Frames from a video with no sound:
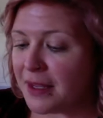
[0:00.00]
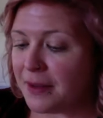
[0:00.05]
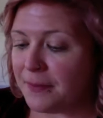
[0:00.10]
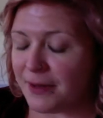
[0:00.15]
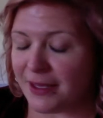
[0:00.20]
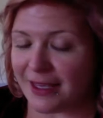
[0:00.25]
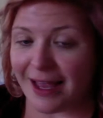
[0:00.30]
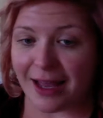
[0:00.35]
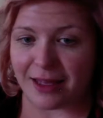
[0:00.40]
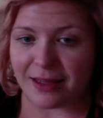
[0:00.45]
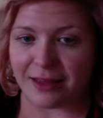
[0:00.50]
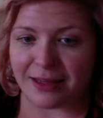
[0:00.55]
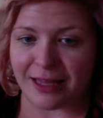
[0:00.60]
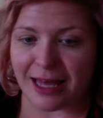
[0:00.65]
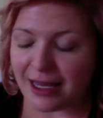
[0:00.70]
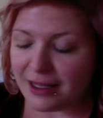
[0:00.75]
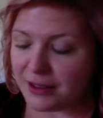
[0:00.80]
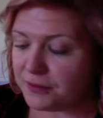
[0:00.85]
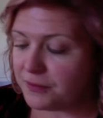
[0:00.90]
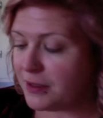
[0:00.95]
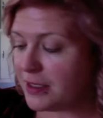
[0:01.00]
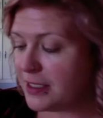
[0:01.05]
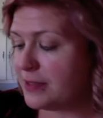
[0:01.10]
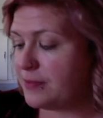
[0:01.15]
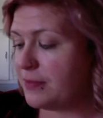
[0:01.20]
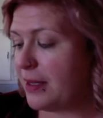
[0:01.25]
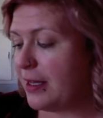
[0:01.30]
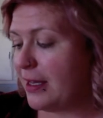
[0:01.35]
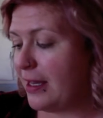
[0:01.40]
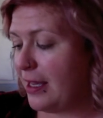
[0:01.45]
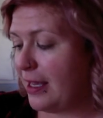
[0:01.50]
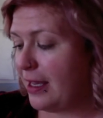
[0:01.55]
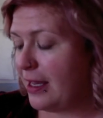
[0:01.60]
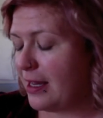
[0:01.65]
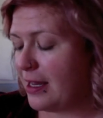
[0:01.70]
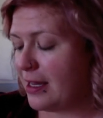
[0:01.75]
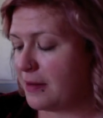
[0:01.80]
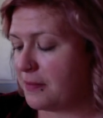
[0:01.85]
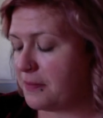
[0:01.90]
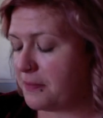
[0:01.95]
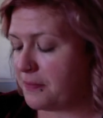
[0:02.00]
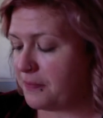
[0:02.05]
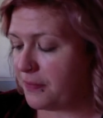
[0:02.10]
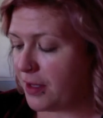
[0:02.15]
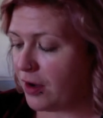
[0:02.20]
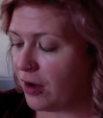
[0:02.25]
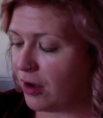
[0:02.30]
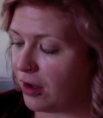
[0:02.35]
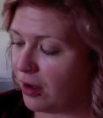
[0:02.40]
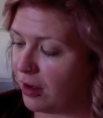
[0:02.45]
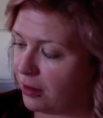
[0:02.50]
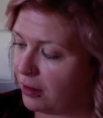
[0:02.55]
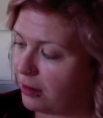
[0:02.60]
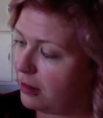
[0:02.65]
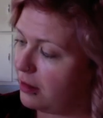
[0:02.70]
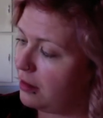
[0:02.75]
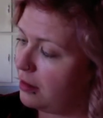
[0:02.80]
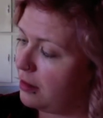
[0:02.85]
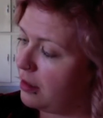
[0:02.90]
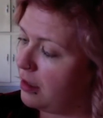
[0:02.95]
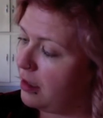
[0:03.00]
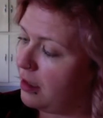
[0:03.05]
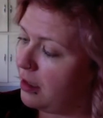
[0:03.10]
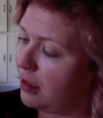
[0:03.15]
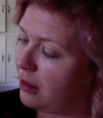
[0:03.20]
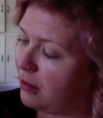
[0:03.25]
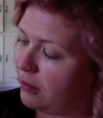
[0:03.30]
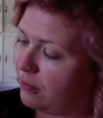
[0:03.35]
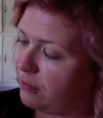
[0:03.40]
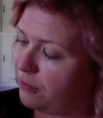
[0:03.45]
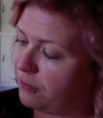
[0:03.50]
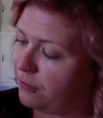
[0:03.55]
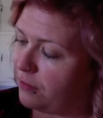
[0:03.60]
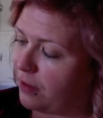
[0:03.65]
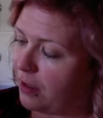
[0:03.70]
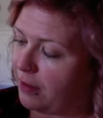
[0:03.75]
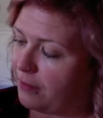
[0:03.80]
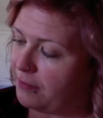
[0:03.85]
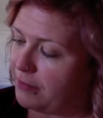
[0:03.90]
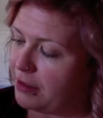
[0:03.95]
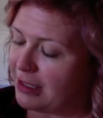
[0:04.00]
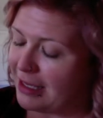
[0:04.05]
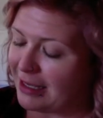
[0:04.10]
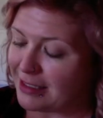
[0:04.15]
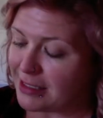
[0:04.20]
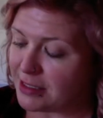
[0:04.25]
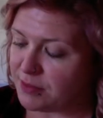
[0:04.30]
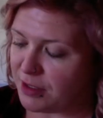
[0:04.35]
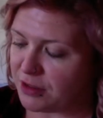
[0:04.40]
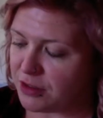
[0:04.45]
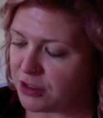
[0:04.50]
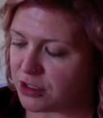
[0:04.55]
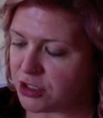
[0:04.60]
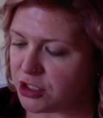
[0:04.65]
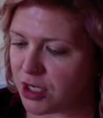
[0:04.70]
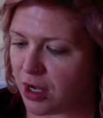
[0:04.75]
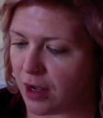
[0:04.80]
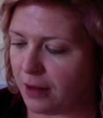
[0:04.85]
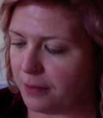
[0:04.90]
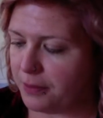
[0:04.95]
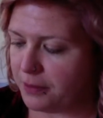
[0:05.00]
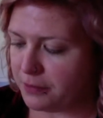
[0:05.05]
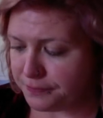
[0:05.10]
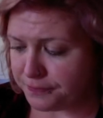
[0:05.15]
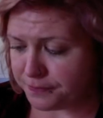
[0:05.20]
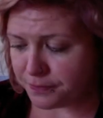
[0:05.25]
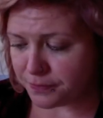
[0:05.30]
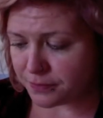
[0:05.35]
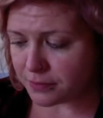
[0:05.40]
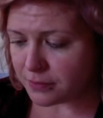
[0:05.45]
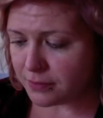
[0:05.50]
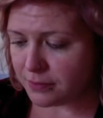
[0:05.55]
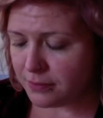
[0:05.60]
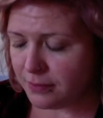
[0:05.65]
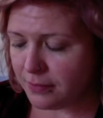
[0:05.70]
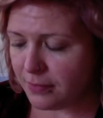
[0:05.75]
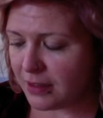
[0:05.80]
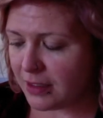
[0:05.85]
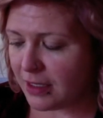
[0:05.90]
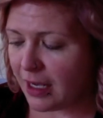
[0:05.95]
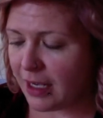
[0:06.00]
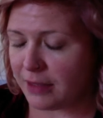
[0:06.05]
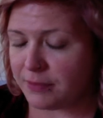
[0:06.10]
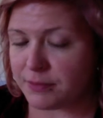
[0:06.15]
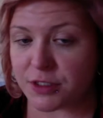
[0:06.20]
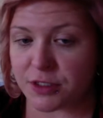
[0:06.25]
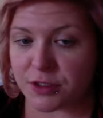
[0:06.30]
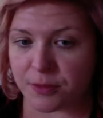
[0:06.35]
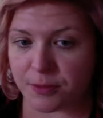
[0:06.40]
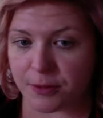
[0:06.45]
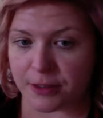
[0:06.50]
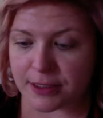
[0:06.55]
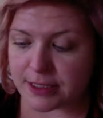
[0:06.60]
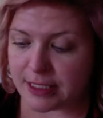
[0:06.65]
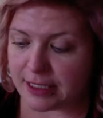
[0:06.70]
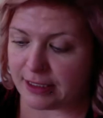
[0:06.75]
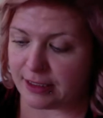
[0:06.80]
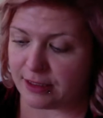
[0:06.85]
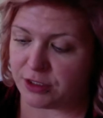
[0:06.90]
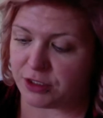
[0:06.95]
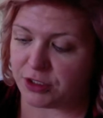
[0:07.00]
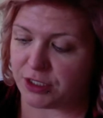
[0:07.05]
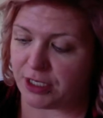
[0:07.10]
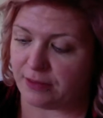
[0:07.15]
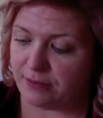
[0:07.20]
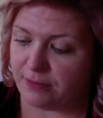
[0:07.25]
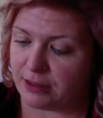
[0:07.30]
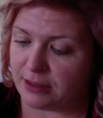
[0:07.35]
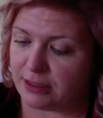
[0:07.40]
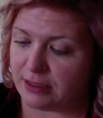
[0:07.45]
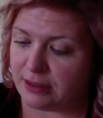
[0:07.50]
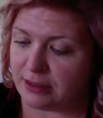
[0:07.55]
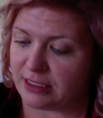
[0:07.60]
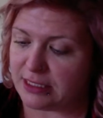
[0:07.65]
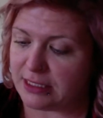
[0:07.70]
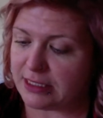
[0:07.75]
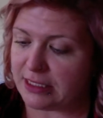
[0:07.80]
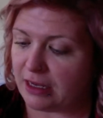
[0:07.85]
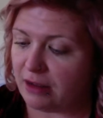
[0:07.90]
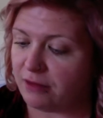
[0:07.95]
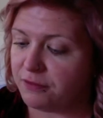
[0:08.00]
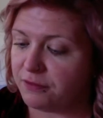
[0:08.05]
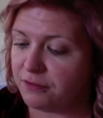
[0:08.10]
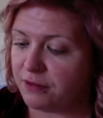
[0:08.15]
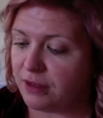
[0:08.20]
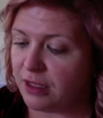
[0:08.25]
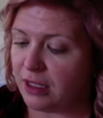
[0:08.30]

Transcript: But yeah, that was my haul from that Smell Good shop. I'm super excited to try melting this stuff.